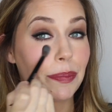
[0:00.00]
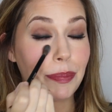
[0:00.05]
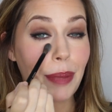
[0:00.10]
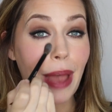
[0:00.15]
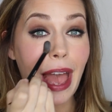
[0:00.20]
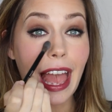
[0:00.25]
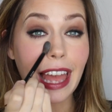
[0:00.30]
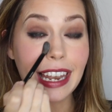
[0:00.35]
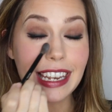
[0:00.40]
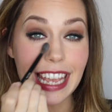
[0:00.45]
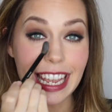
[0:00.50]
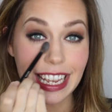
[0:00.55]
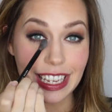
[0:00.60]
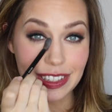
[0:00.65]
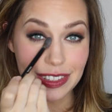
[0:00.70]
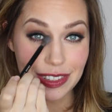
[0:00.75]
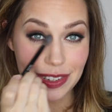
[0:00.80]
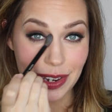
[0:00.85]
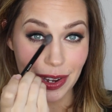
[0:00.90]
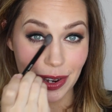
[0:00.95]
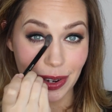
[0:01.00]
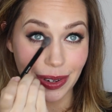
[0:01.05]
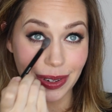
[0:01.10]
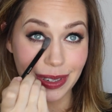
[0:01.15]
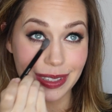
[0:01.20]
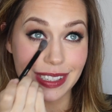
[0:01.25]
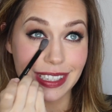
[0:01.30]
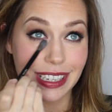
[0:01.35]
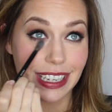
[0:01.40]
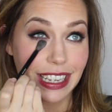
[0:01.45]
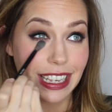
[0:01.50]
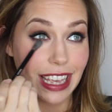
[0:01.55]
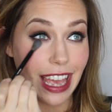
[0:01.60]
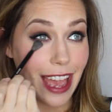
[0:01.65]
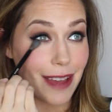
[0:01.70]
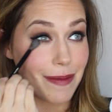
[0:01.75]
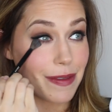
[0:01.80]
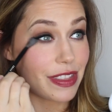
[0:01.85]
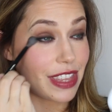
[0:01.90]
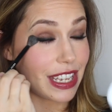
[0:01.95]
Panic not,
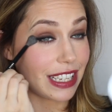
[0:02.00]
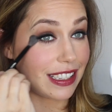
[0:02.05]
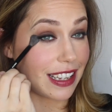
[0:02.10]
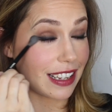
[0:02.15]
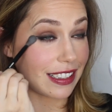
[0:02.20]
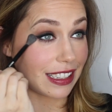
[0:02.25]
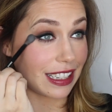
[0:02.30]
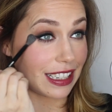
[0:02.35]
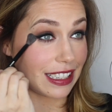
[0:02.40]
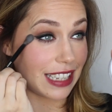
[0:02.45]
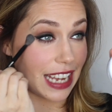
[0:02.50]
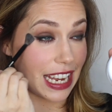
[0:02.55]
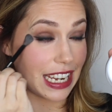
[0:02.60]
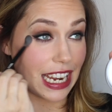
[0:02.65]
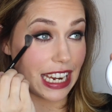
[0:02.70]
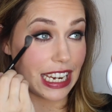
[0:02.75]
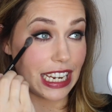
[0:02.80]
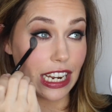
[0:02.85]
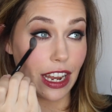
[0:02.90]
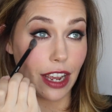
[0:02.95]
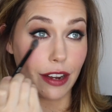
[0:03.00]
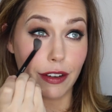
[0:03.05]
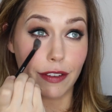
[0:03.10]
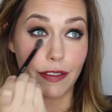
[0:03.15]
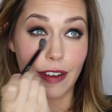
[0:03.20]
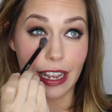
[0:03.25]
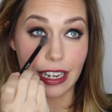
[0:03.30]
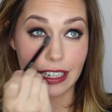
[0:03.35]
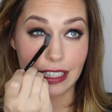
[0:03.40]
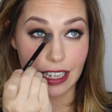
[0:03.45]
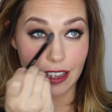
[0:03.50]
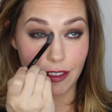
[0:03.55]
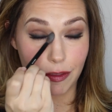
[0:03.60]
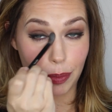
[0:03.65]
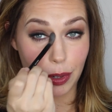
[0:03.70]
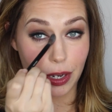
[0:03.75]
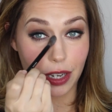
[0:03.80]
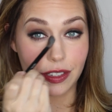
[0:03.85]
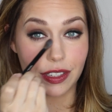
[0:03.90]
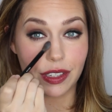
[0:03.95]
this doesn't contain any light
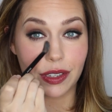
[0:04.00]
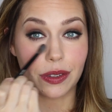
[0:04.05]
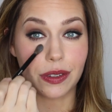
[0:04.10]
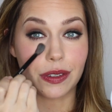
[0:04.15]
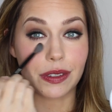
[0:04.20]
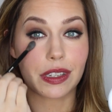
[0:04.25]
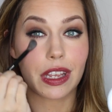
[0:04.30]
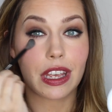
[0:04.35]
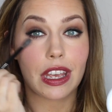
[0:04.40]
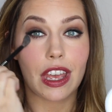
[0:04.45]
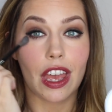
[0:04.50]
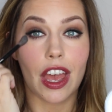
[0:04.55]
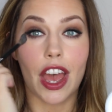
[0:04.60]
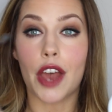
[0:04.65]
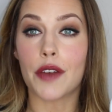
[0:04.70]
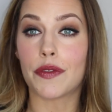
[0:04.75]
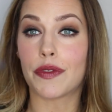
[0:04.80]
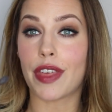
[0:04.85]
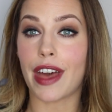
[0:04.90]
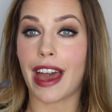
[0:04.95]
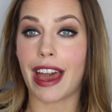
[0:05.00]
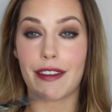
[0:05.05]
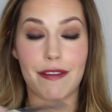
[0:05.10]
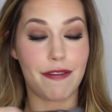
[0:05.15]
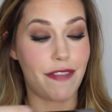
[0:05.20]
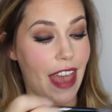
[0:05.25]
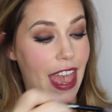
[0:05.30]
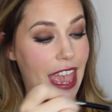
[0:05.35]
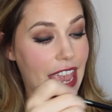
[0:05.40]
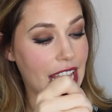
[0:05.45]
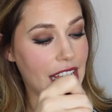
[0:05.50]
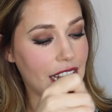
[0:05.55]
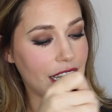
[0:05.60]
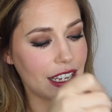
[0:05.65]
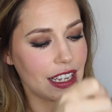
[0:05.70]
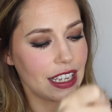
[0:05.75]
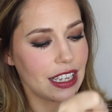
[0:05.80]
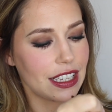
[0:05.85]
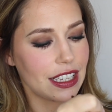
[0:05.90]
reflective particles of that vein,